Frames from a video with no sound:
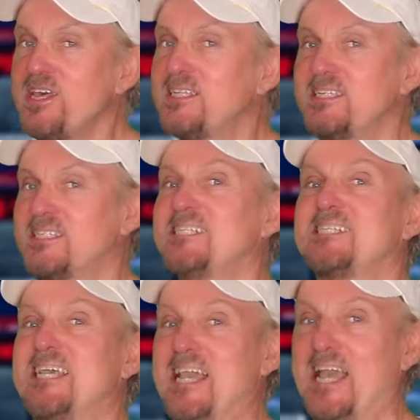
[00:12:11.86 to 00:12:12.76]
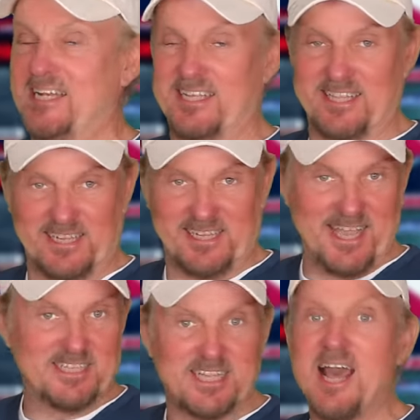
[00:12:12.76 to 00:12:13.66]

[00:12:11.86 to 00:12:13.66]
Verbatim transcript: think this is the end of the list.